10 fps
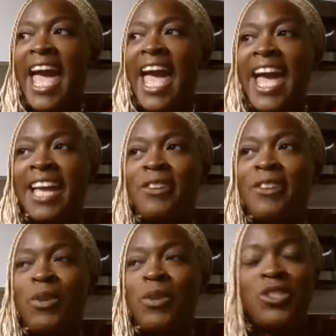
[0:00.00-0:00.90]

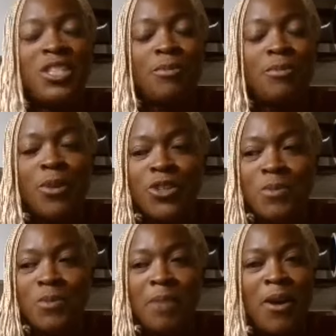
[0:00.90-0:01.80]
and when she
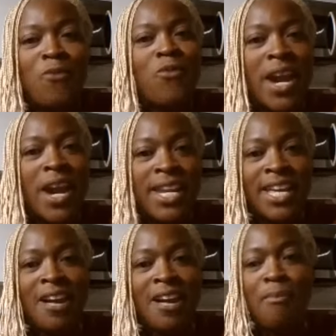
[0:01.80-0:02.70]
approached me about
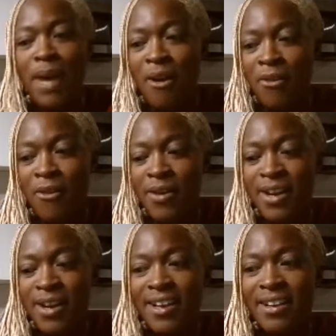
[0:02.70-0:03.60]
writing about
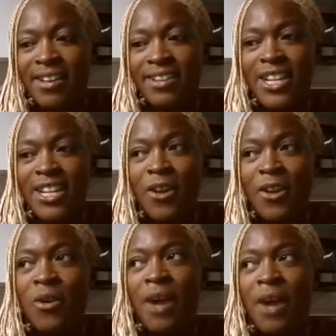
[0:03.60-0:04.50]
you
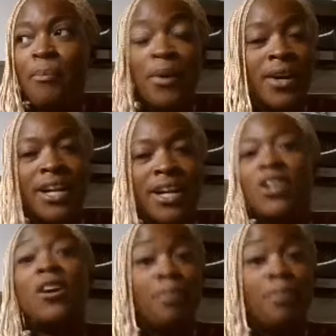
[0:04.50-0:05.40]
know a book a
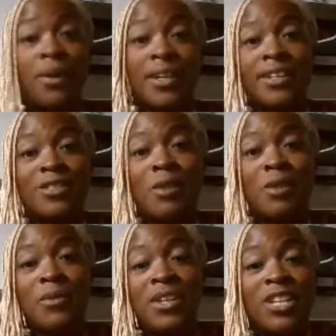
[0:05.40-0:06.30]
cookbook is
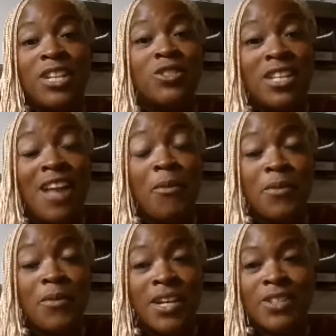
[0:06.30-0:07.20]
what we initially thought
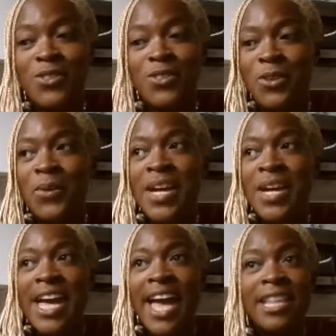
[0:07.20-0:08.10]
we were going to do
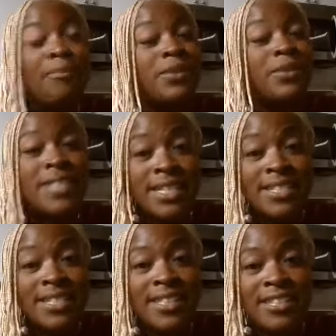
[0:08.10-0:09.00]
and then
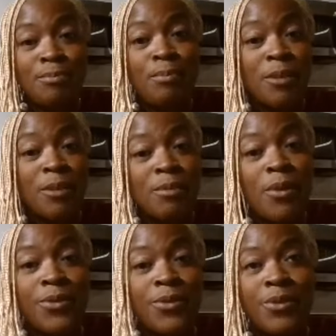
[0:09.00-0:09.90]
presenting this book
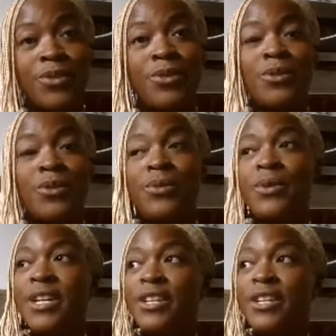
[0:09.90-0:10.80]
proposal to
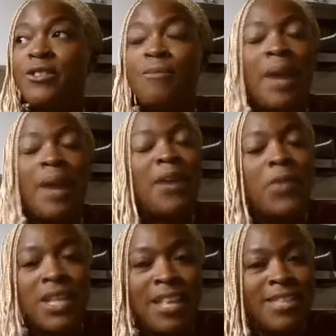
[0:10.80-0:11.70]
to
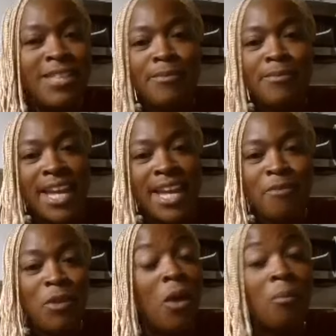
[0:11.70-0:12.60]
Penguin and then them saying
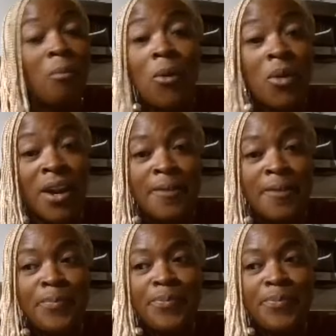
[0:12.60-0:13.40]
we want more,